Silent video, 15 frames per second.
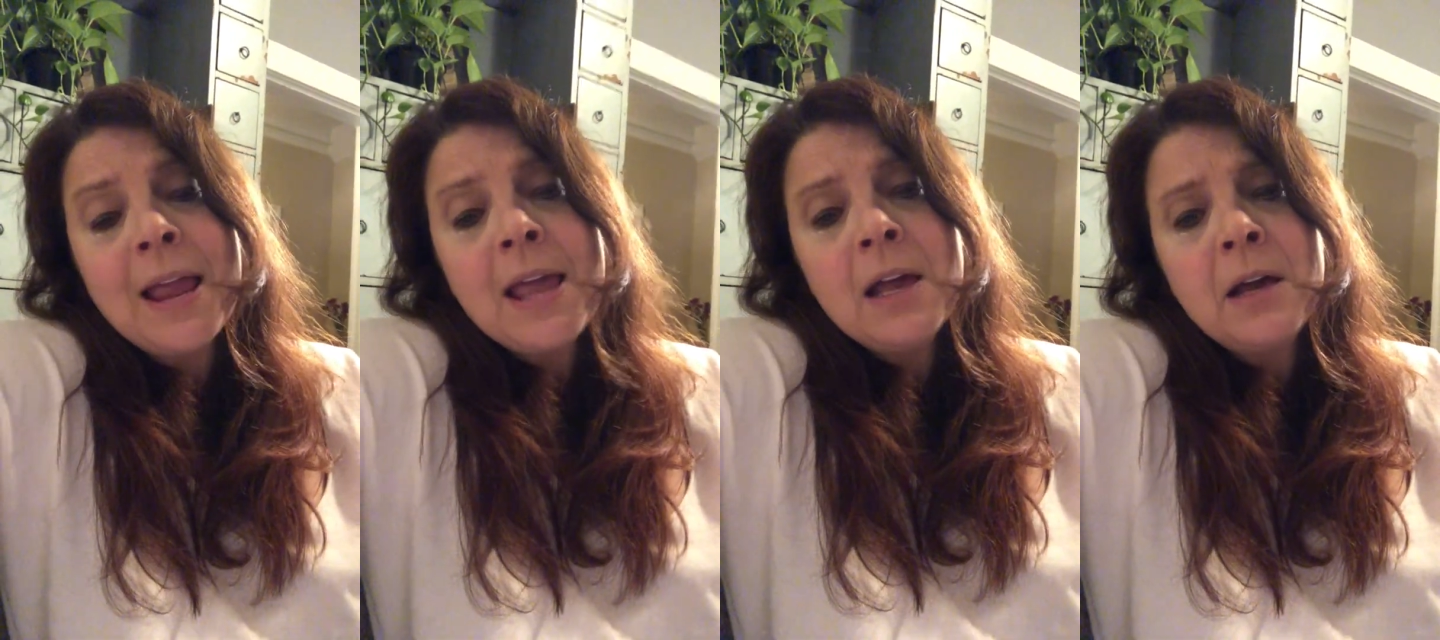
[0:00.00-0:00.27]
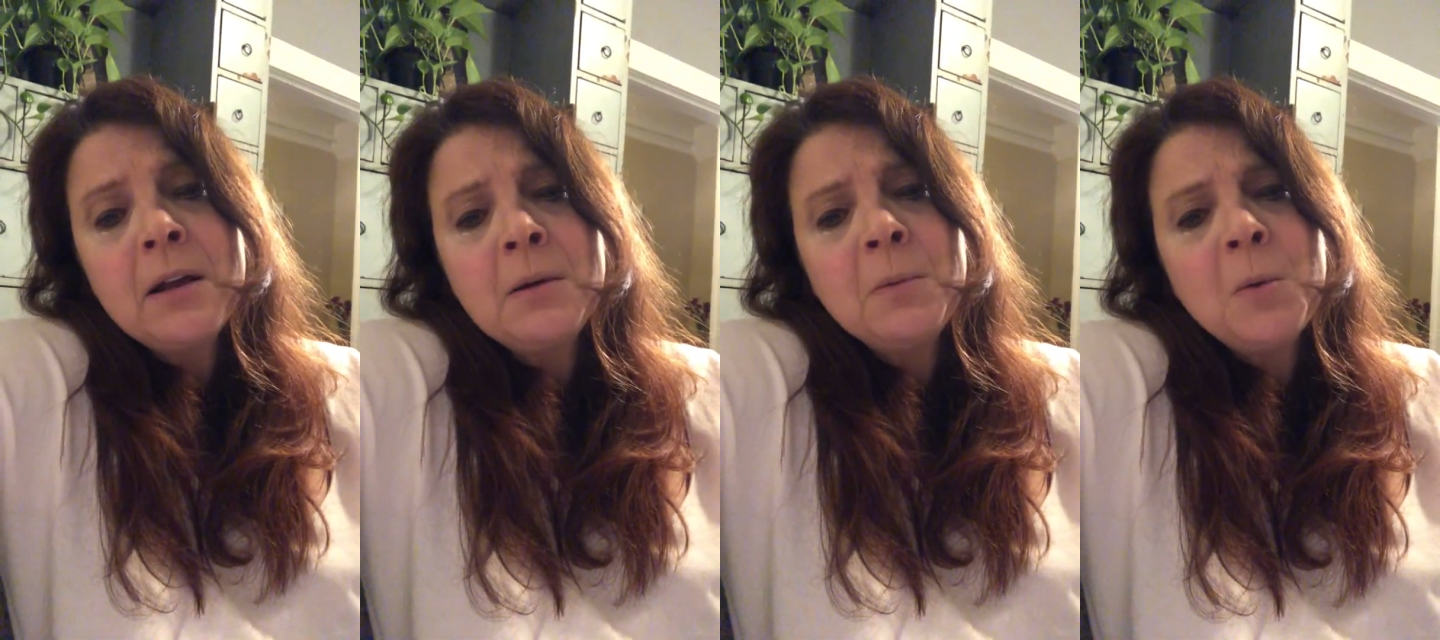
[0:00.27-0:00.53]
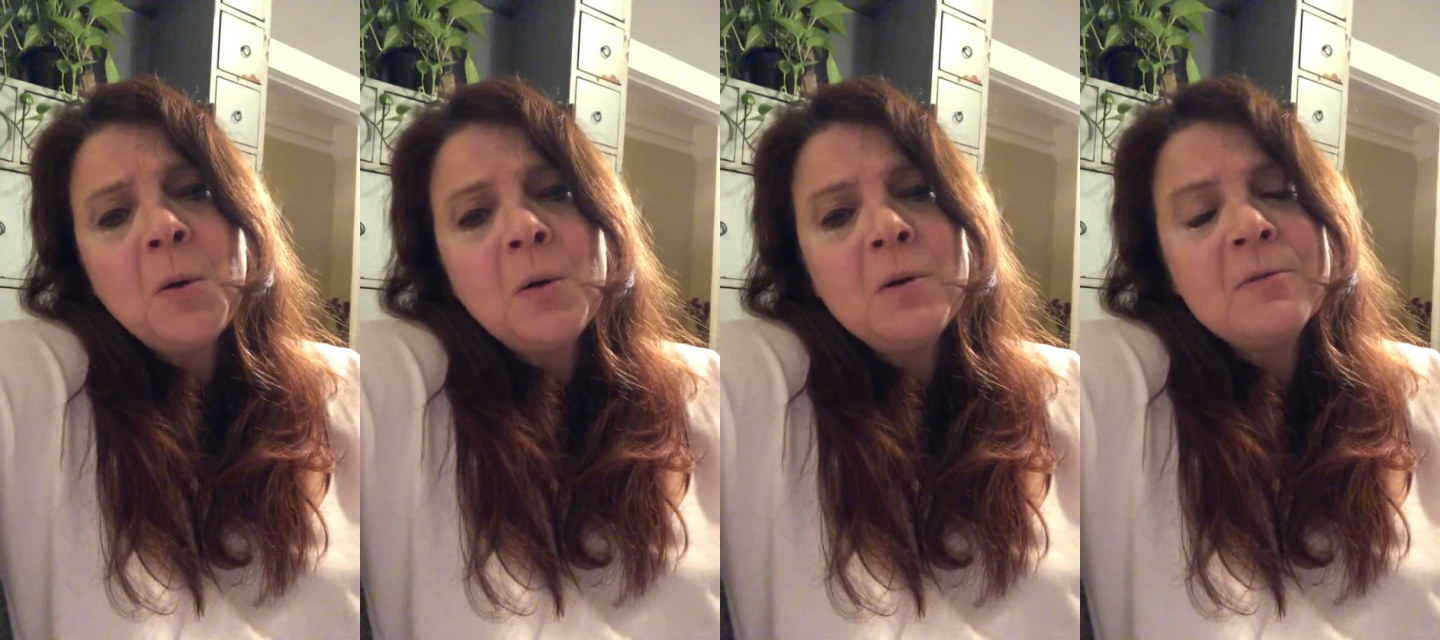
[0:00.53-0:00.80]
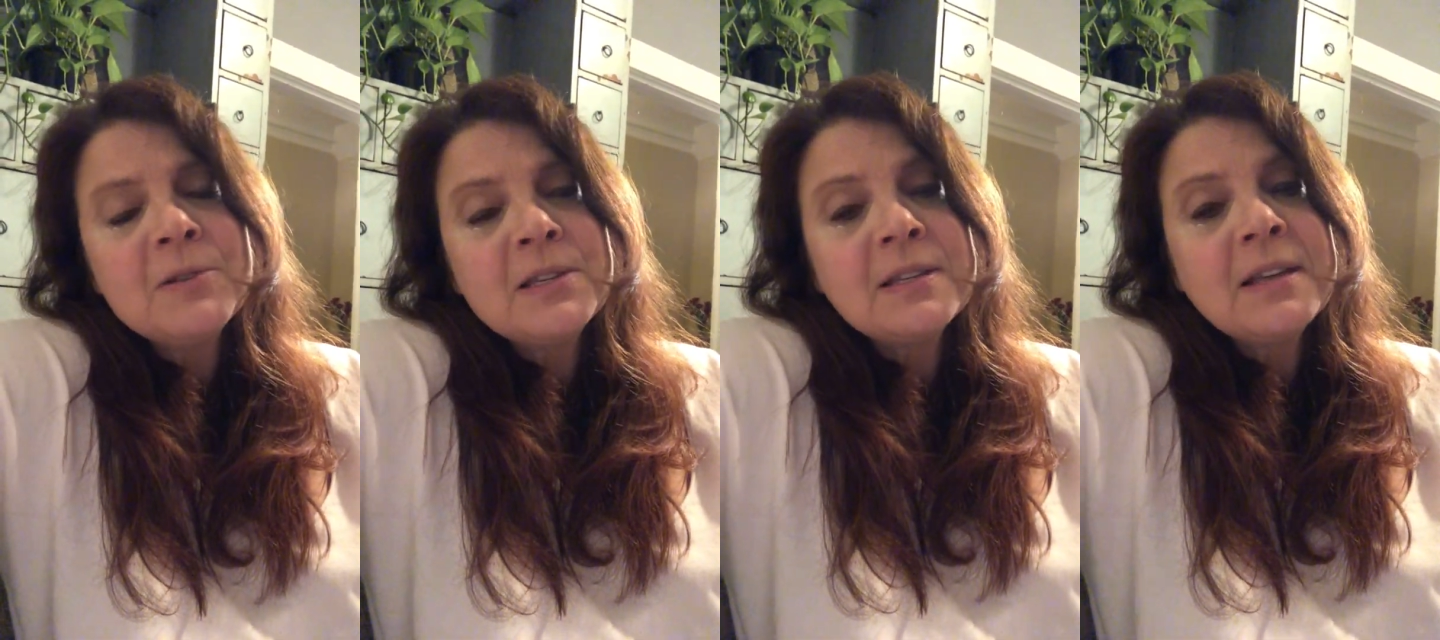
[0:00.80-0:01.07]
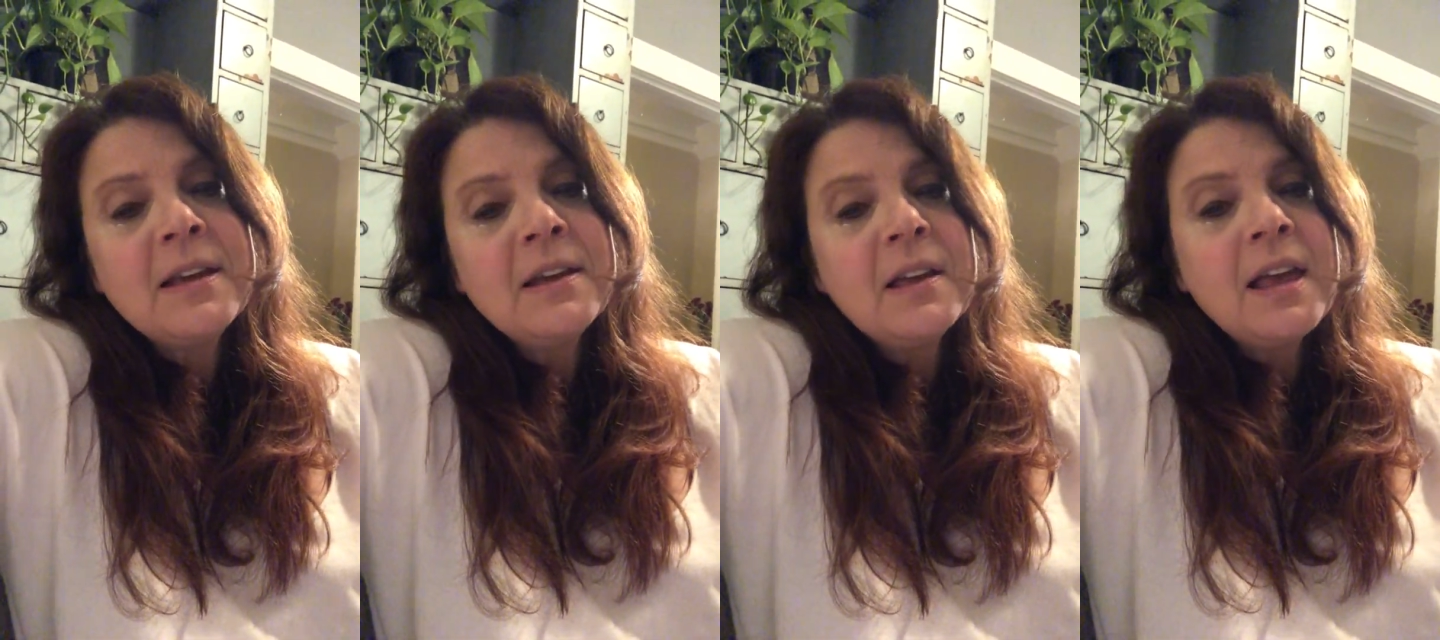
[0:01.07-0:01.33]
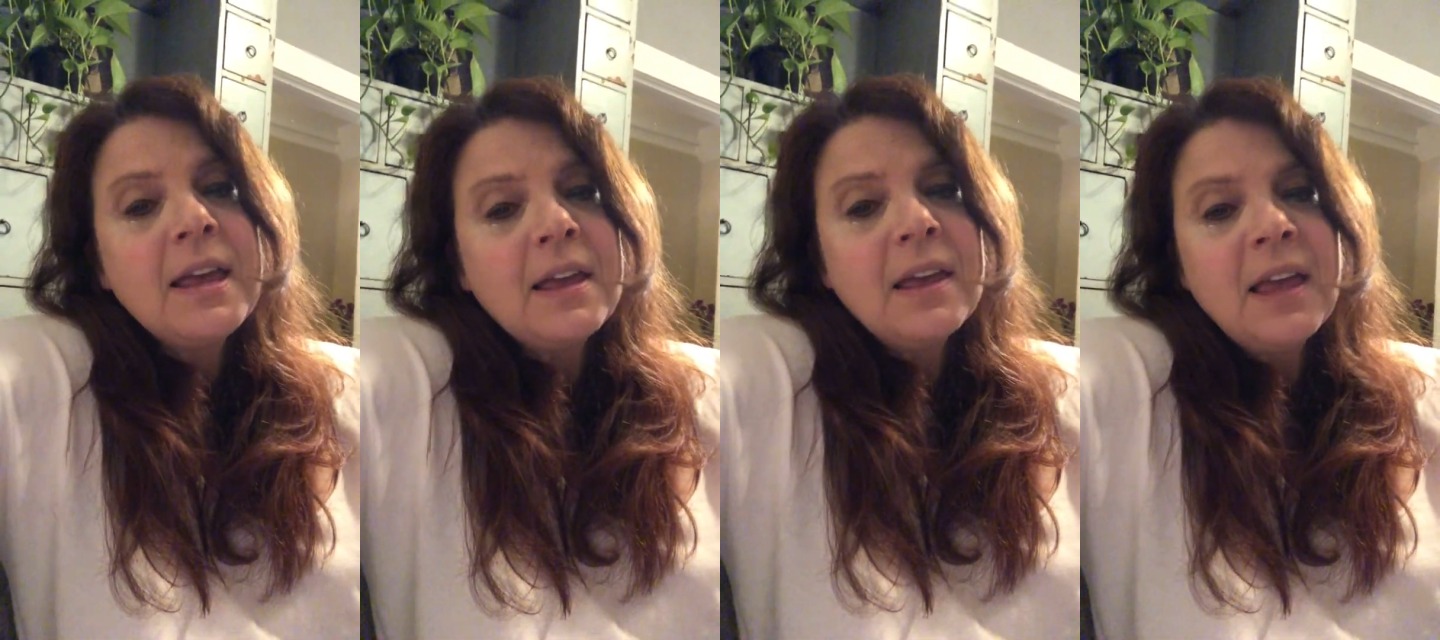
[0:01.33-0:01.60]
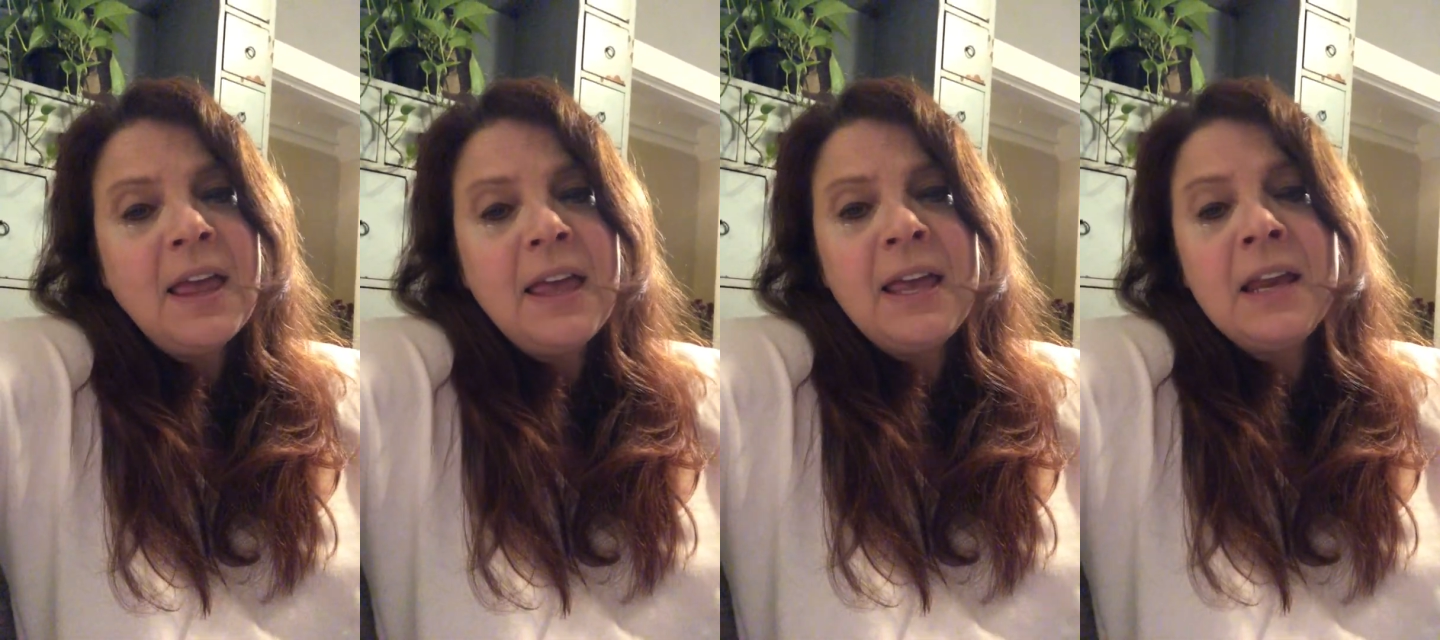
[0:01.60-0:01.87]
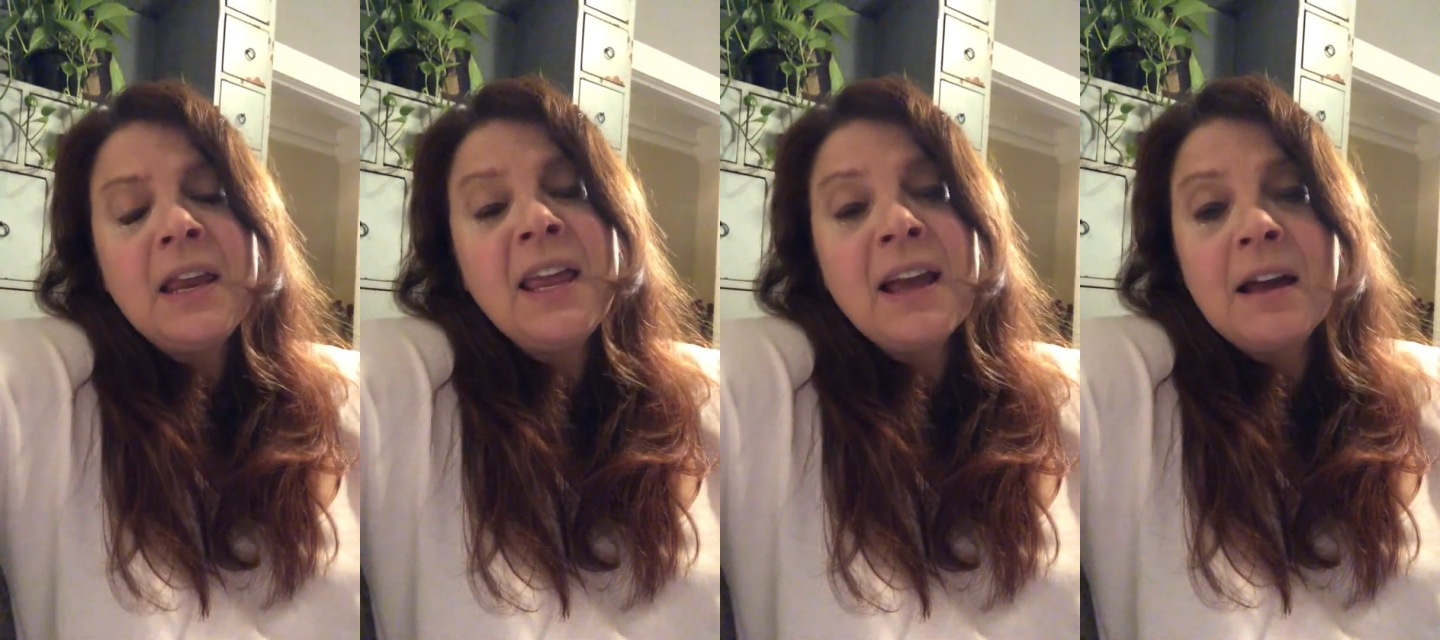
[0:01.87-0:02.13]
animals, any